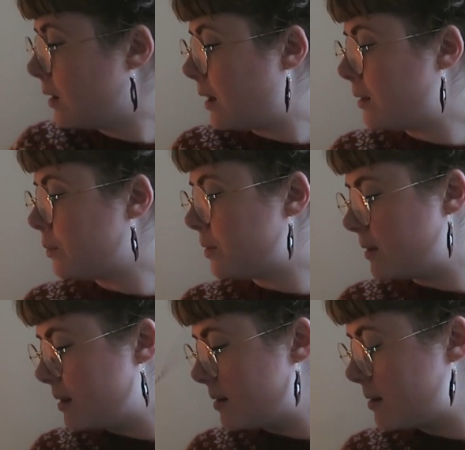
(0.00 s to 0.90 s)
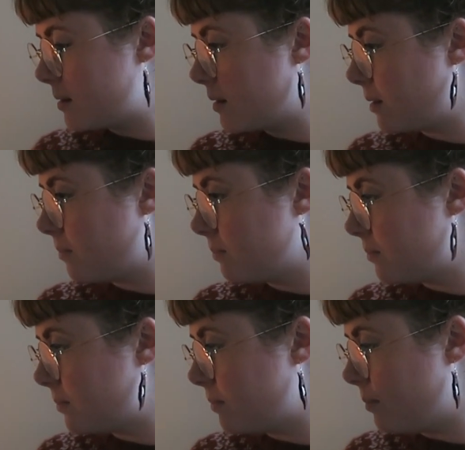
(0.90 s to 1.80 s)
I don't want this
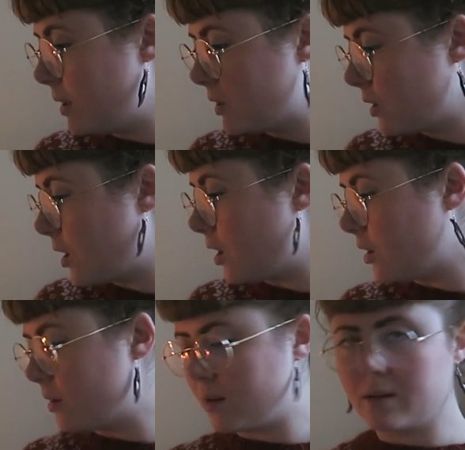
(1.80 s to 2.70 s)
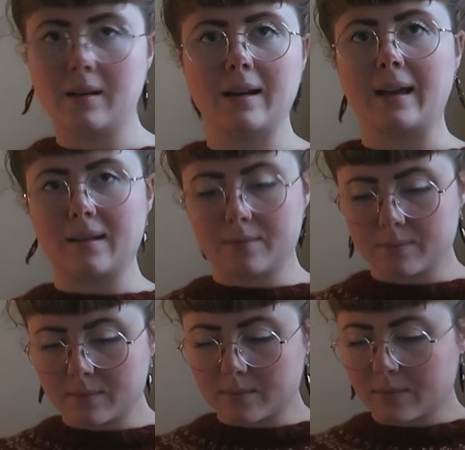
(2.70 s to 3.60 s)
multicolor, like
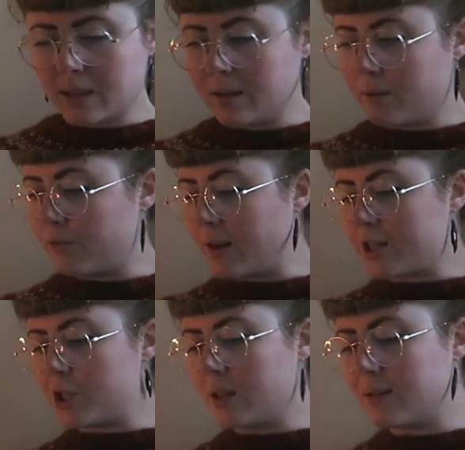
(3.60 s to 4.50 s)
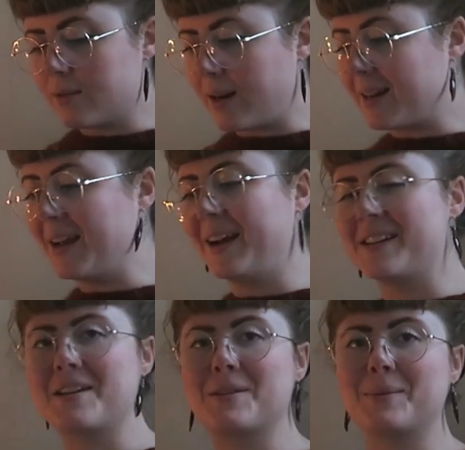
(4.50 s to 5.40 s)
flashy thread.
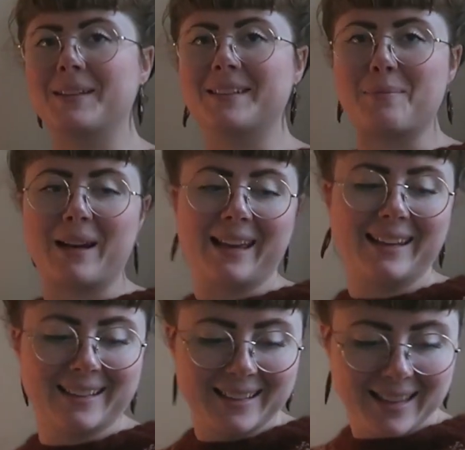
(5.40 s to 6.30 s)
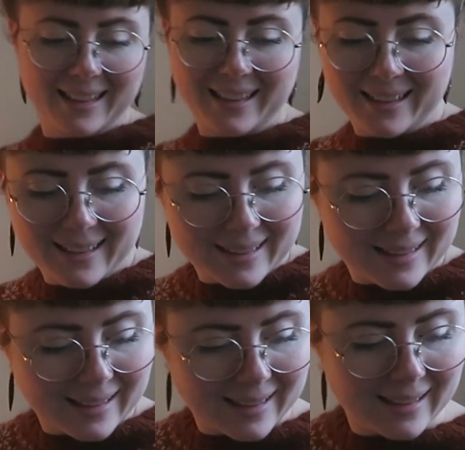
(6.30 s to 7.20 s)
I just want the plain
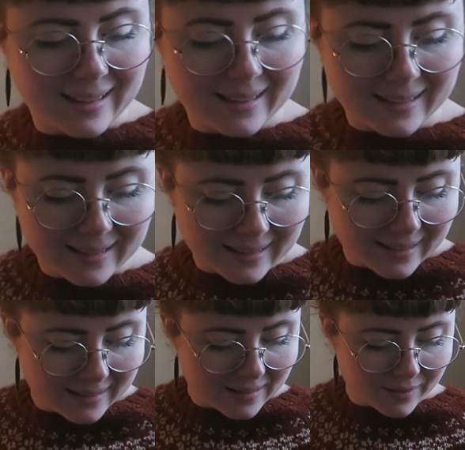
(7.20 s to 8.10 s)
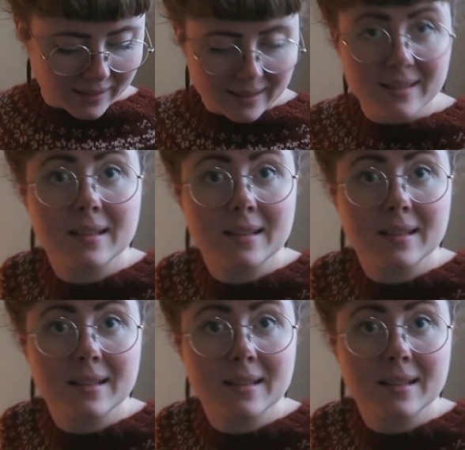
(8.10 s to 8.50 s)
linen thread.